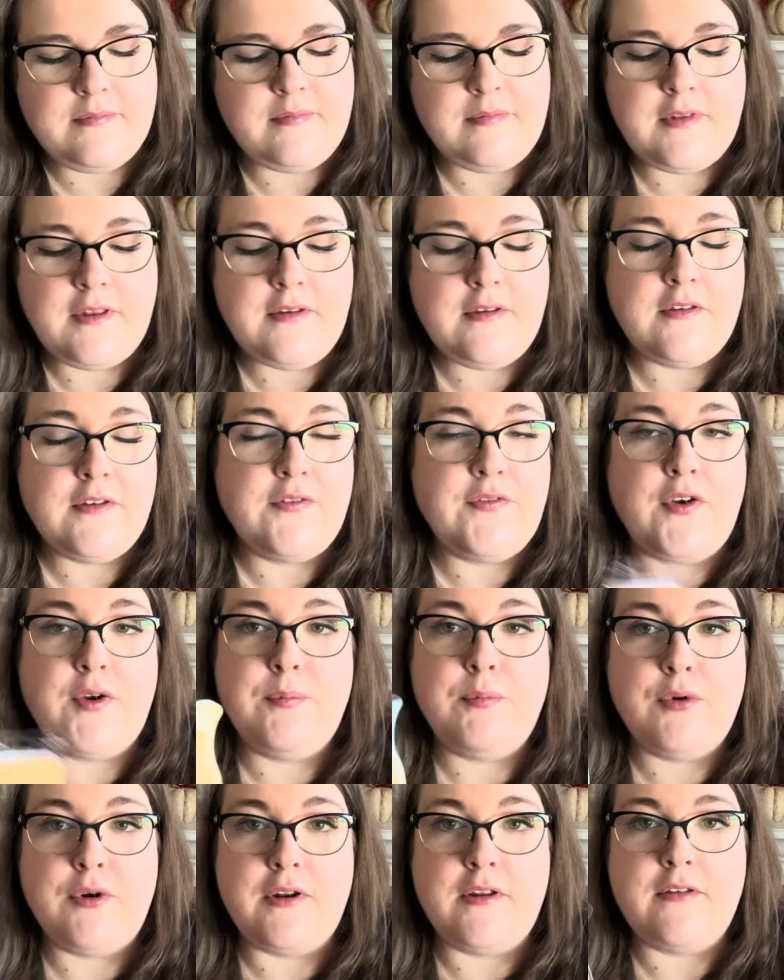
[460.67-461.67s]
this is a very
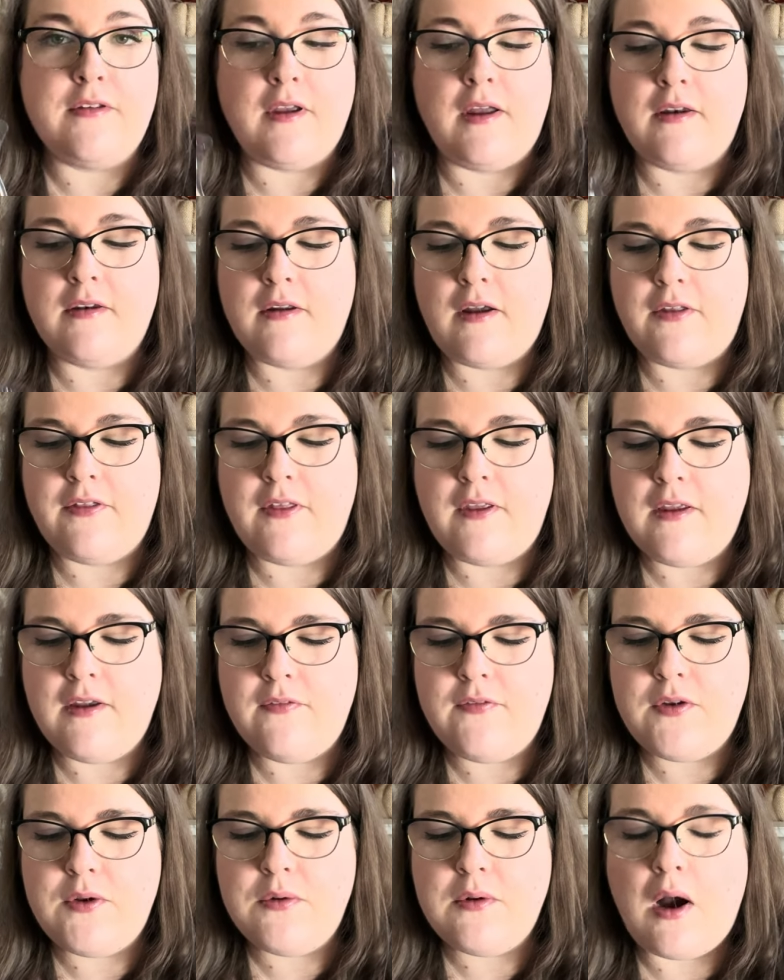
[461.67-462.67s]
pretty scent. I think
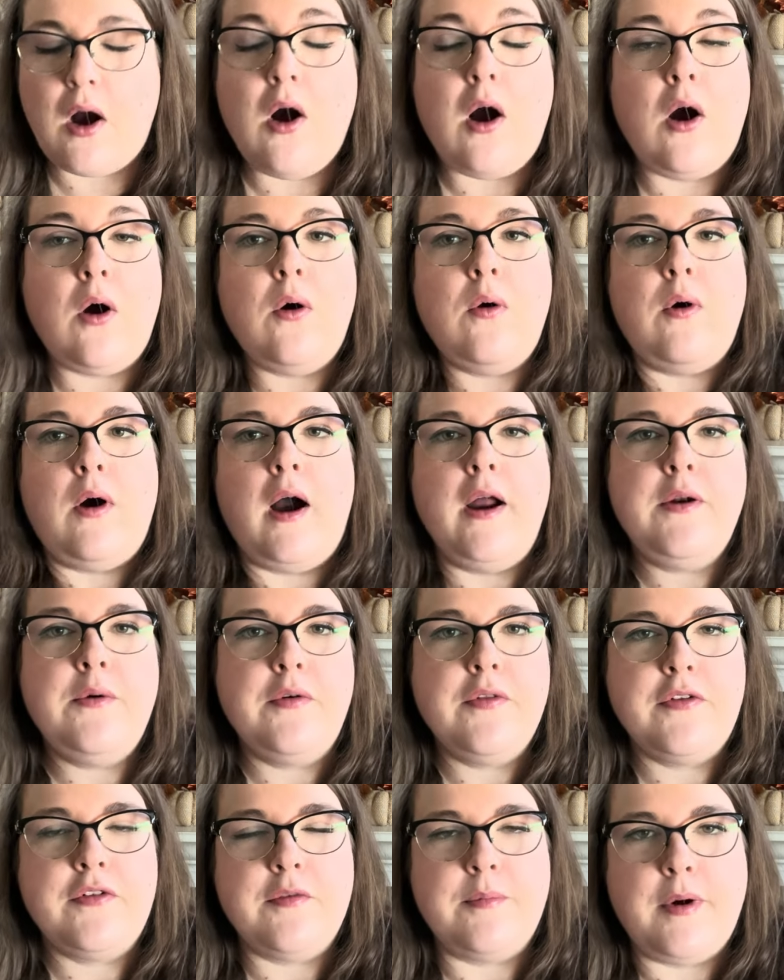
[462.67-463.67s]
if you, oh, I know
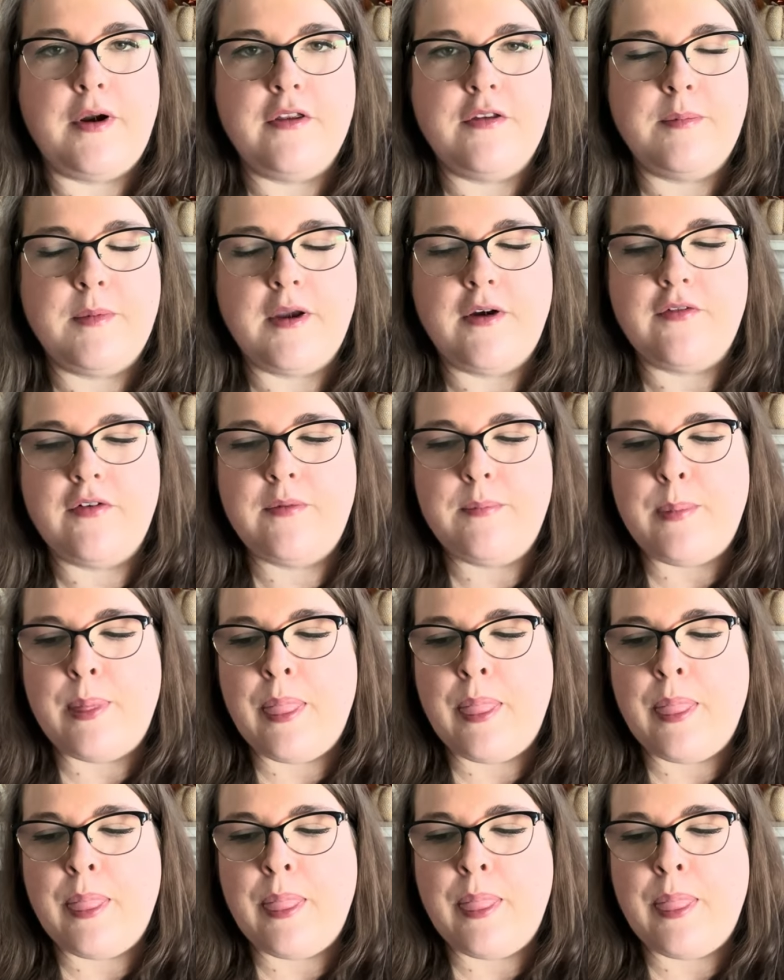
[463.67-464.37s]
what this reminds me of.